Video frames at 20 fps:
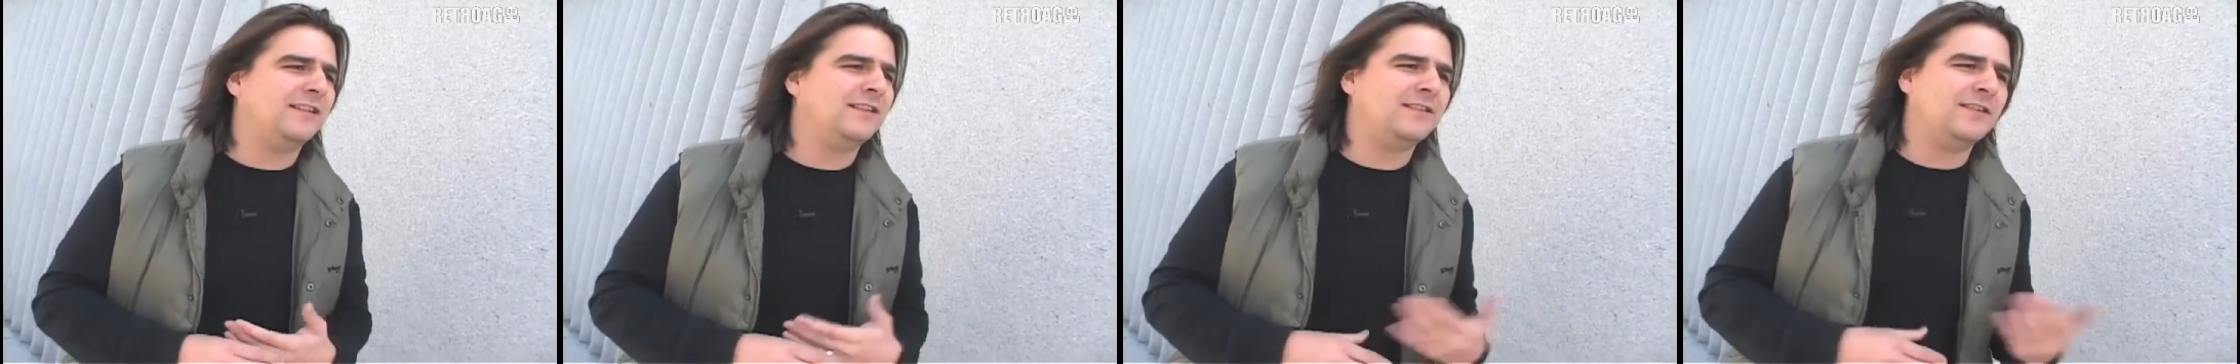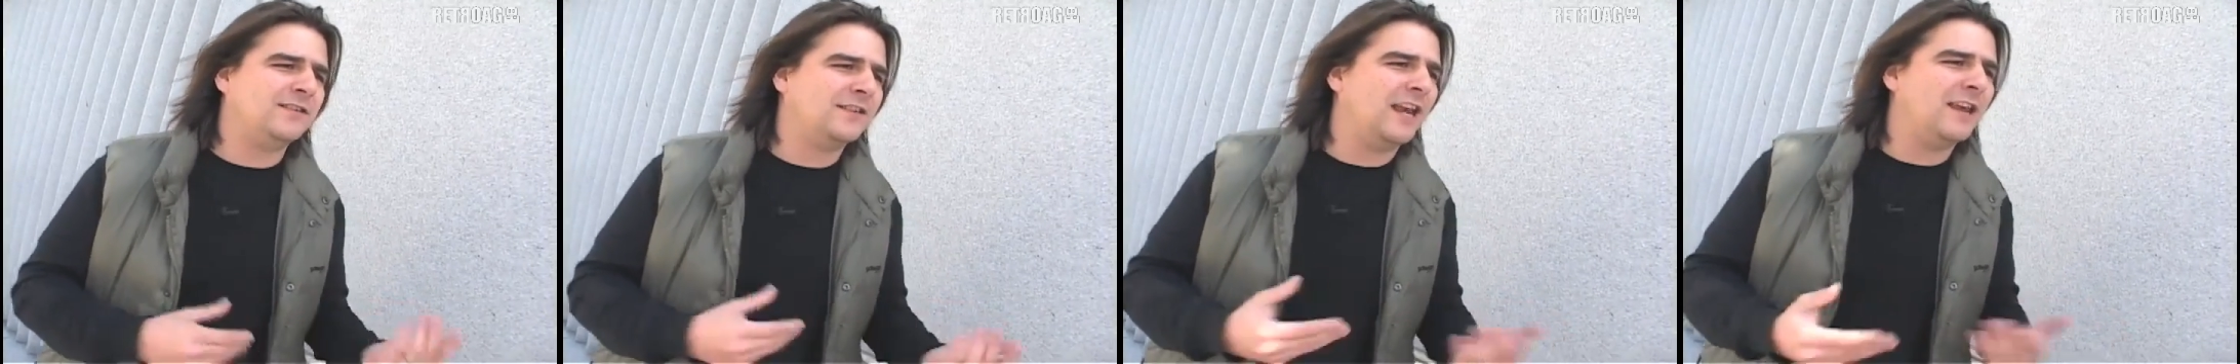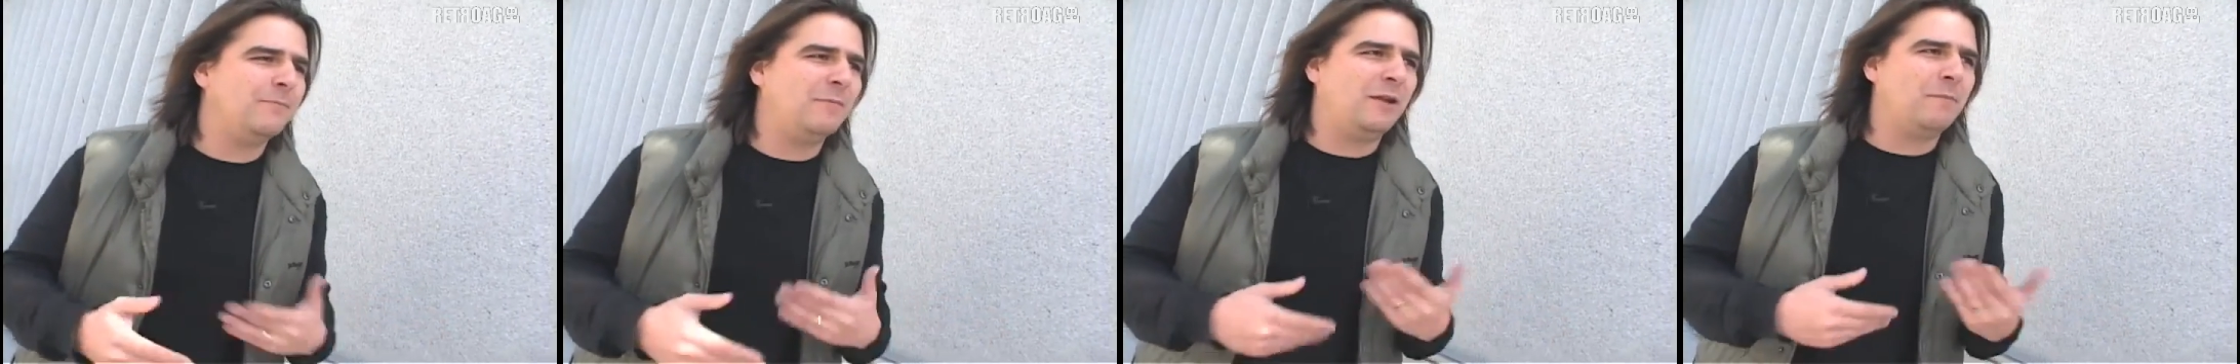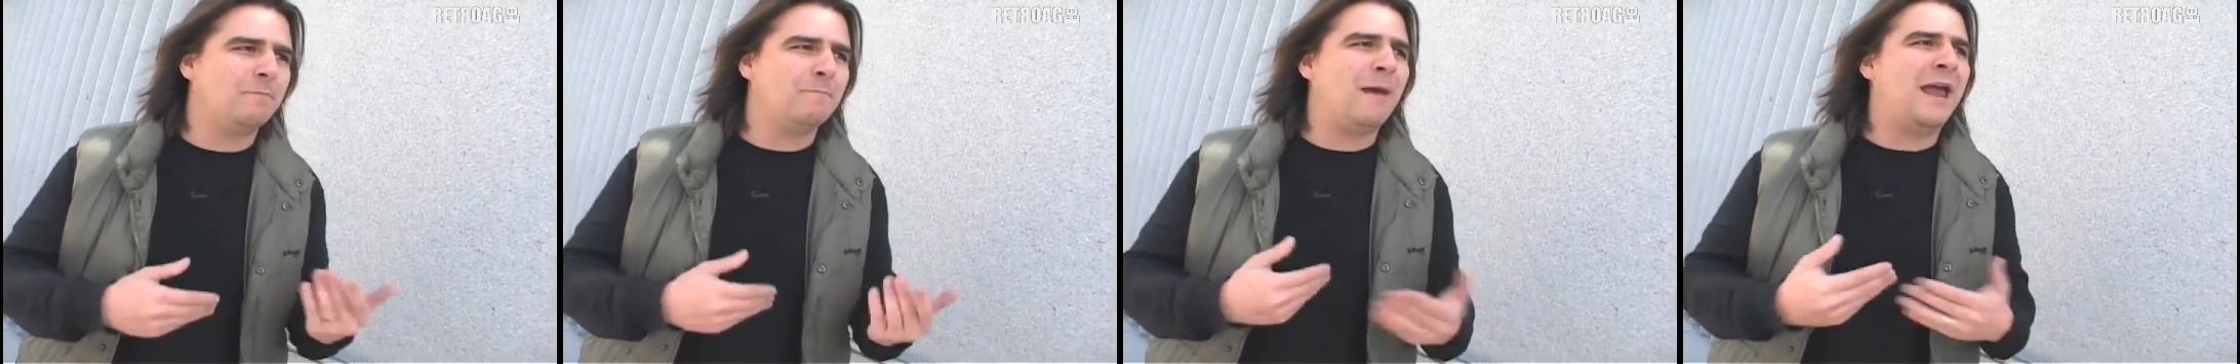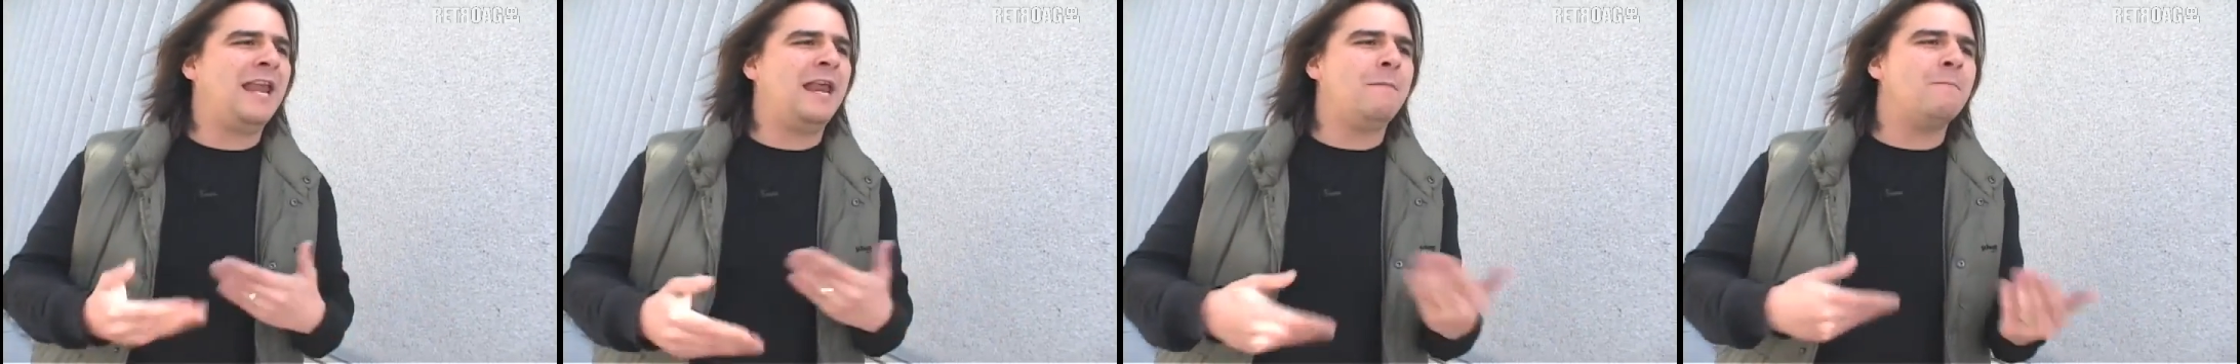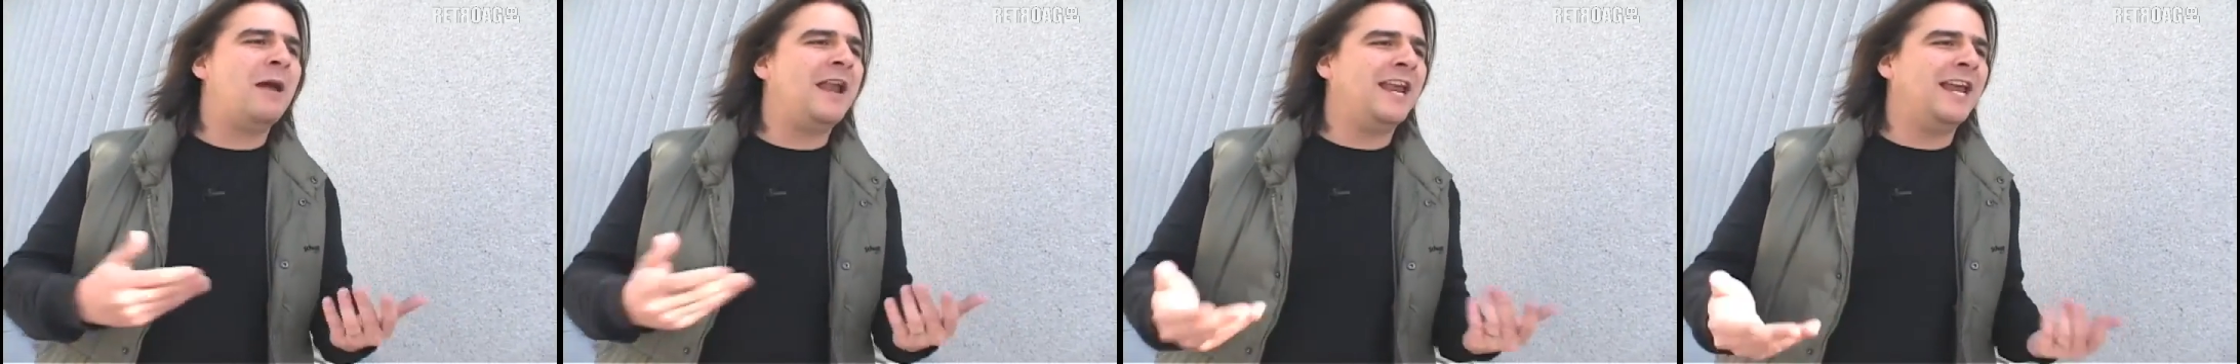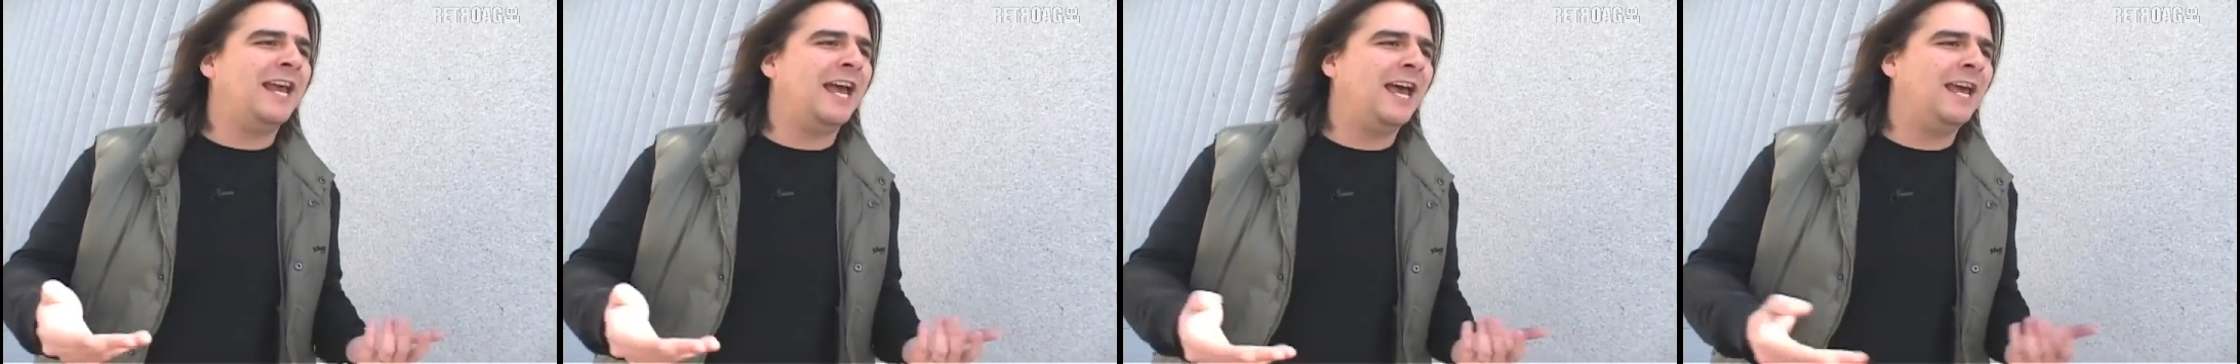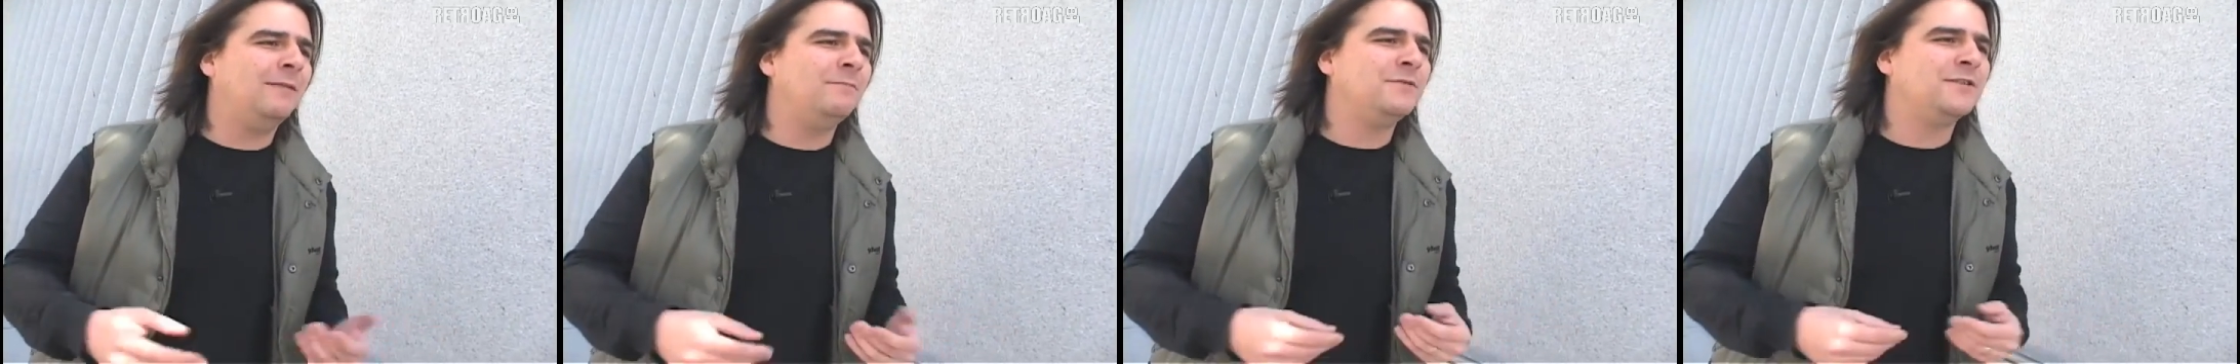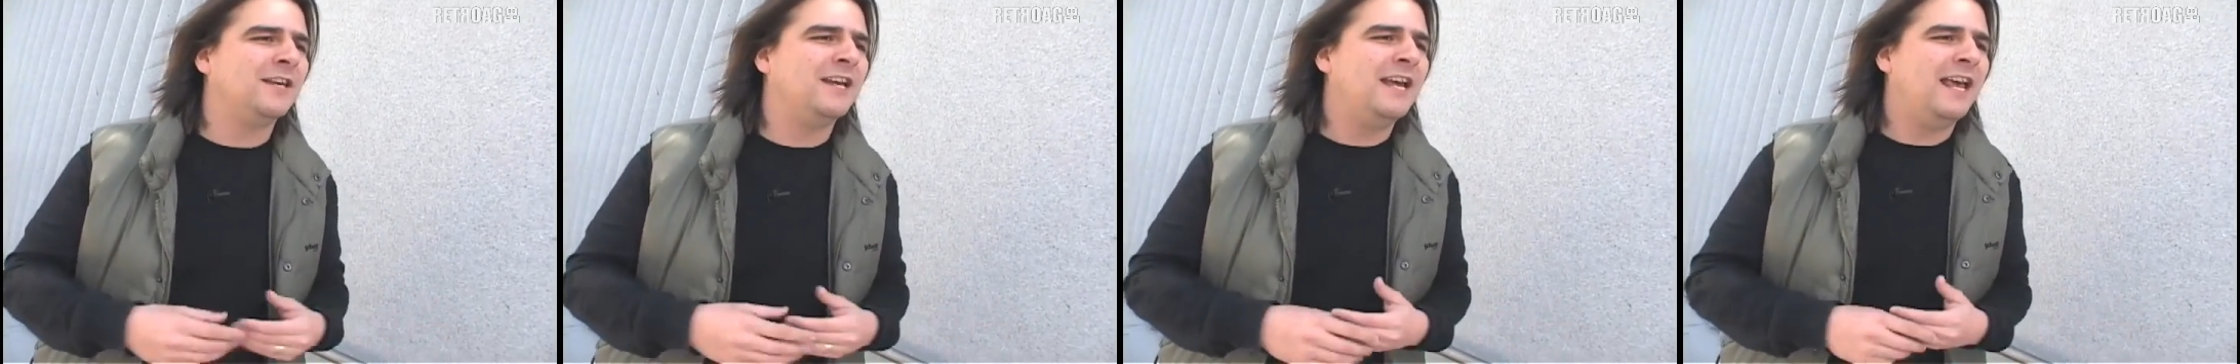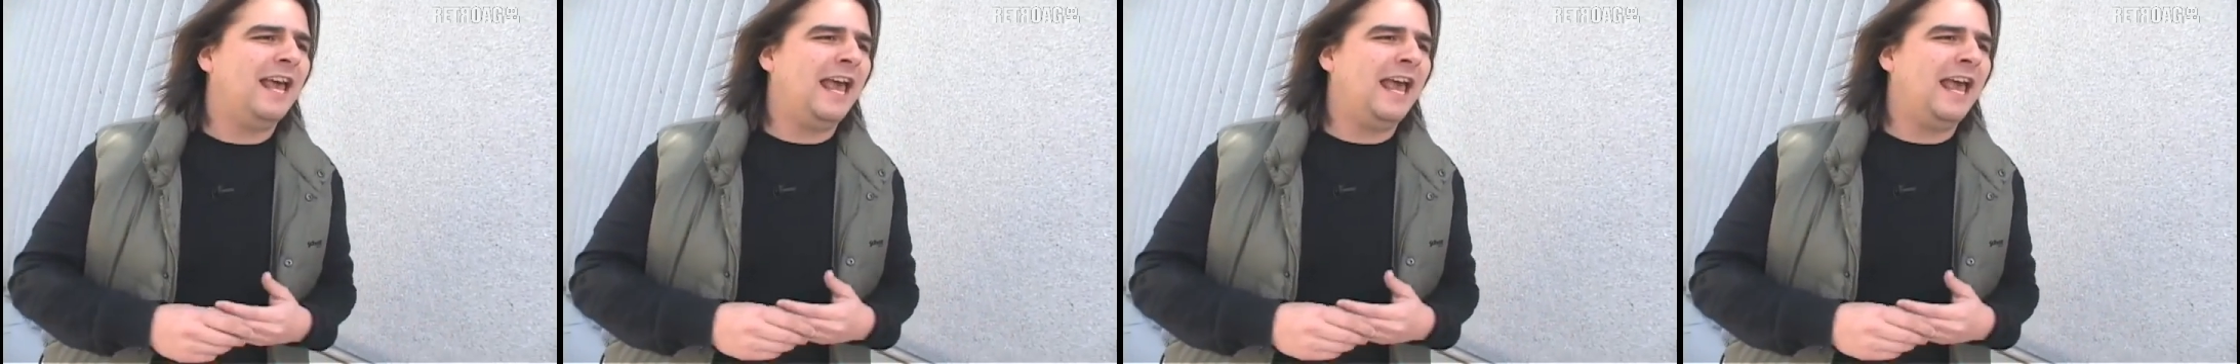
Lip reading: It's the same in many, many games.